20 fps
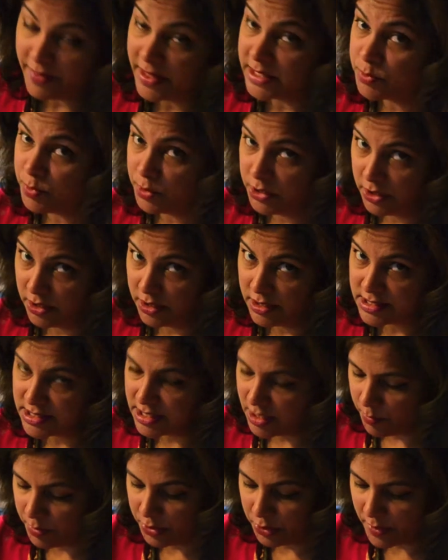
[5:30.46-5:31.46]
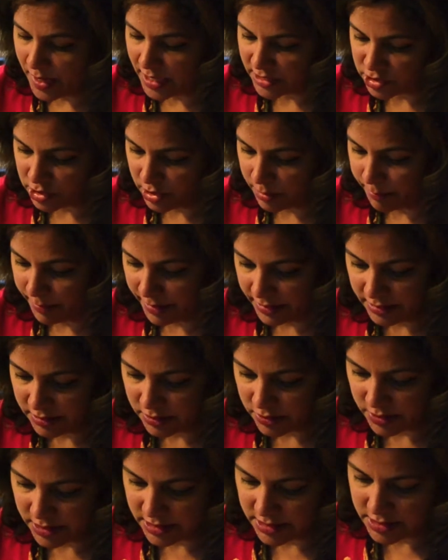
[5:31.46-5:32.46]
And that's what you're gonna see when you actually bite
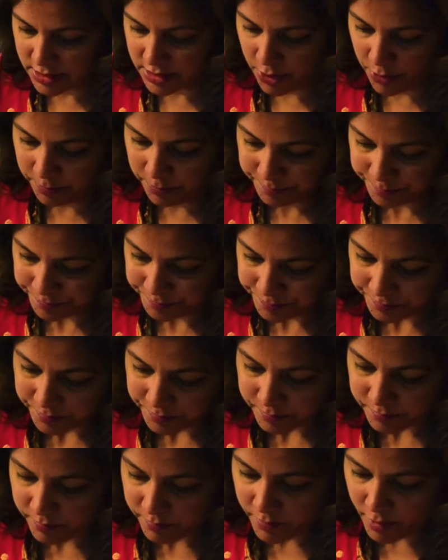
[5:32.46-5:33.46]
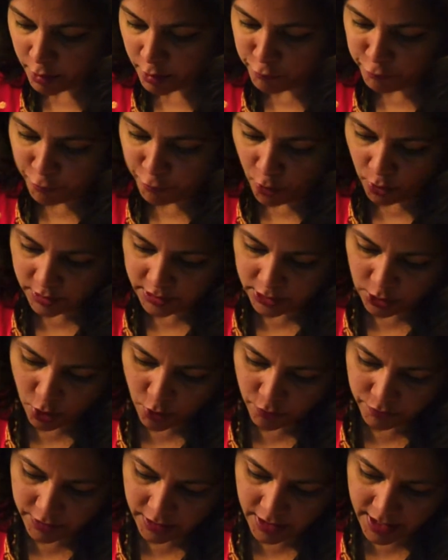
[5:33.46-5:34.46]
into it. So fold
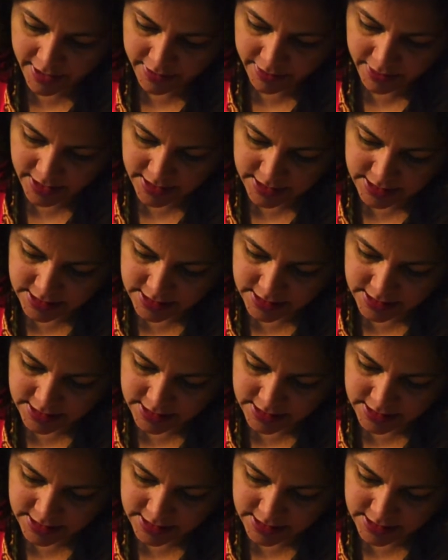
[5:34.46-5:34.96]
it over like